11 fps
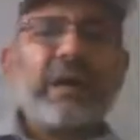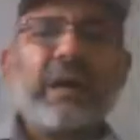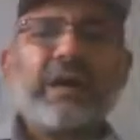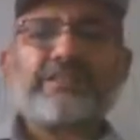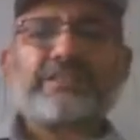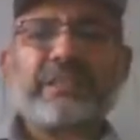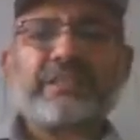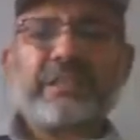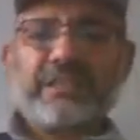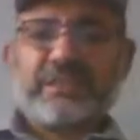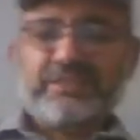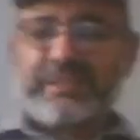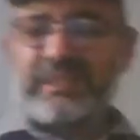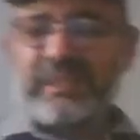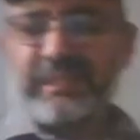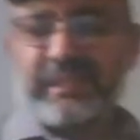of the
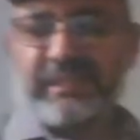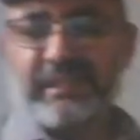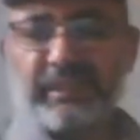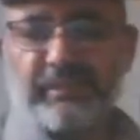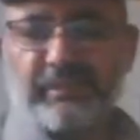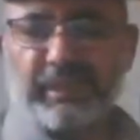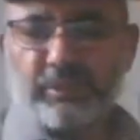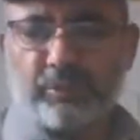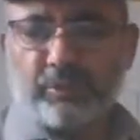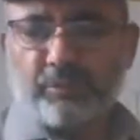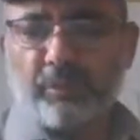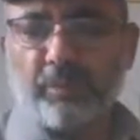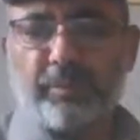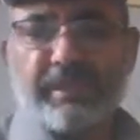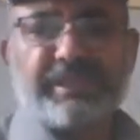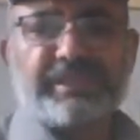transmission electron
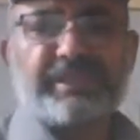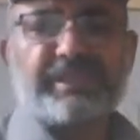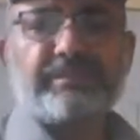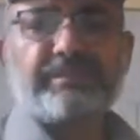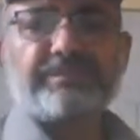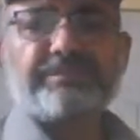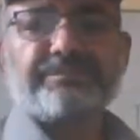microscope is